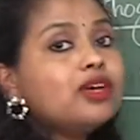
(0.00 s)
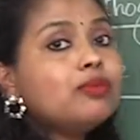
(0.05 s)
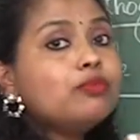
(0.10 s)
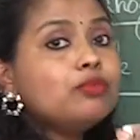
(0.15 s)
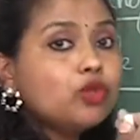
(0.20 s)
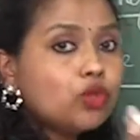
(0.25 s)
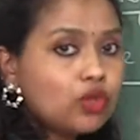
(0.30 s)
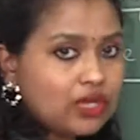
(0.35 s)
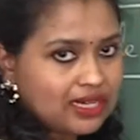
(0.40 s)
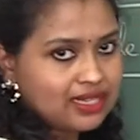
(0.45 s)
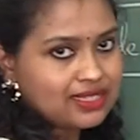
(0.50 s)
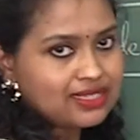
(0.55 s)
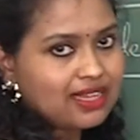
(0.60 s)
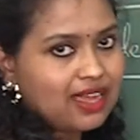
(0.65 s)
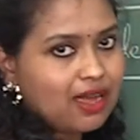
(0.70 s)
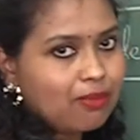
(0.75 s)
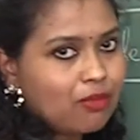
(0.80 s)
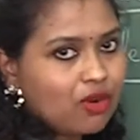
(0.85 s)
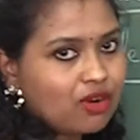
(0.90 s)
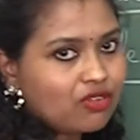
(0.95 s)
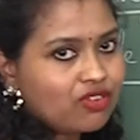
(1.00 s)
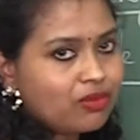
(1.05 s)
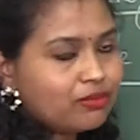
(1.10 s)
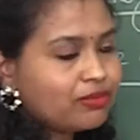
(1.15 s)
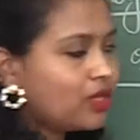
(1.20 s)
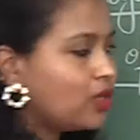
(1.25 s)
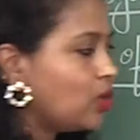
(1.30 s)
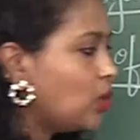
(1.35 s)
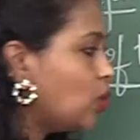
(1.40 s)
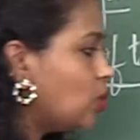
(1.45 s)
the mucus come out
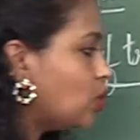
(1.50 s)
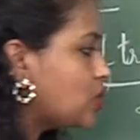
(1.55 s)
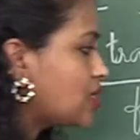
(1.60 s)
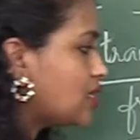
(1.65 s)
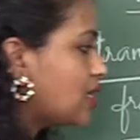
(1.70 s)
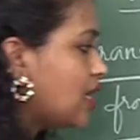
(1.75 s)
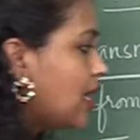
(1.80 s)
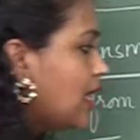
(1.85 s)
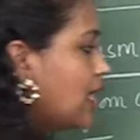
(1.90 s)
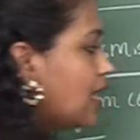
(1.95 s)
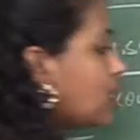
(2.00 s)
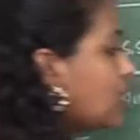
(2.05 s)
from the nose.